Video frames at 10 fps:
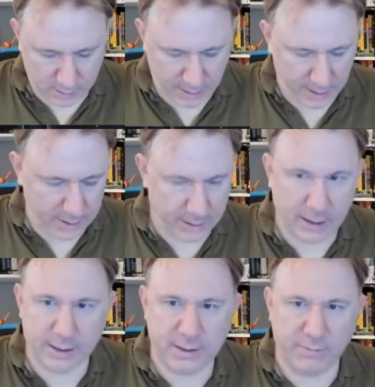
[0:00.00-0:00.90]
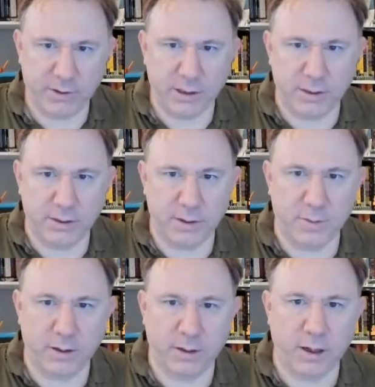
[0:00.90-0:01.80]
Okay, I think that's everything that's on this
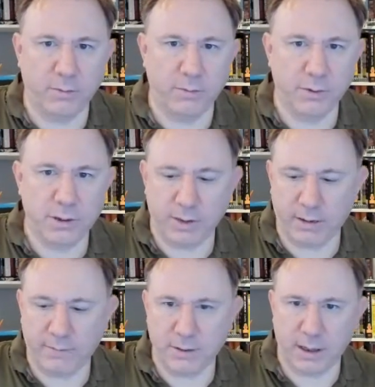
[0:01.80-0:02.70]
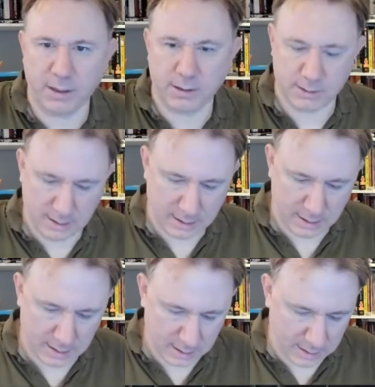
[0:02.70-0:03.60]
bit of cardboard, so we'll get rid of that.
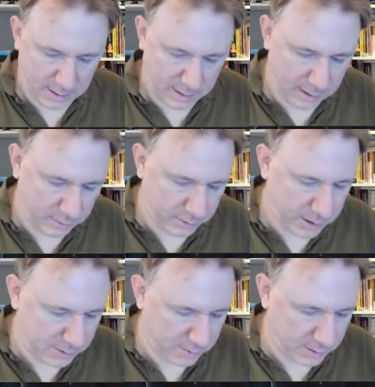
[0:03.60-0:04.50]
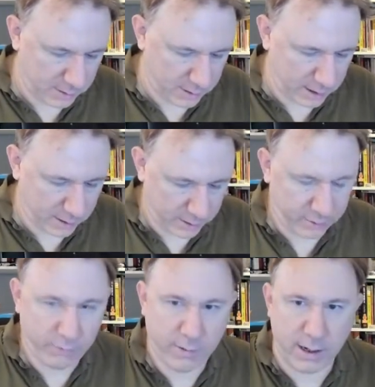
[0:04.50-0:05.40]
And then on this one there are
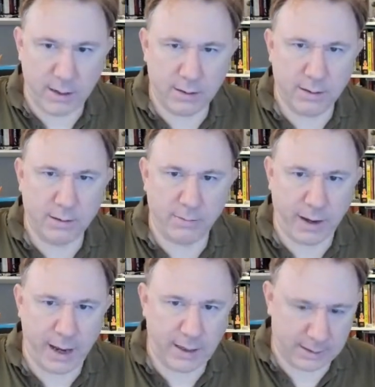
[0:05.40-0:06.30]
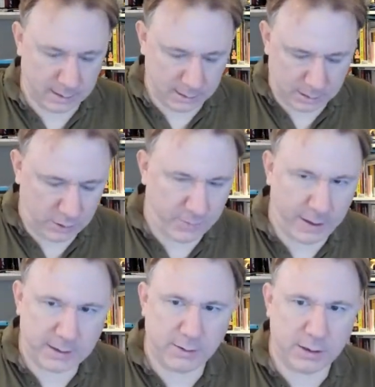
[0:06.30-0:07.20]
3 pegs and 2
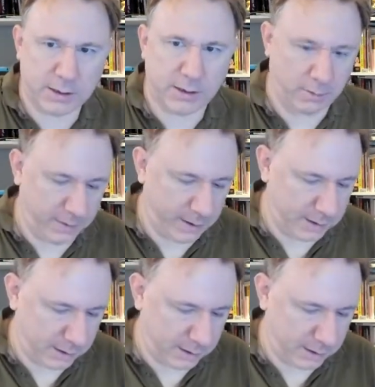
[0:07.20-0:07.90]
pegs on this little bit.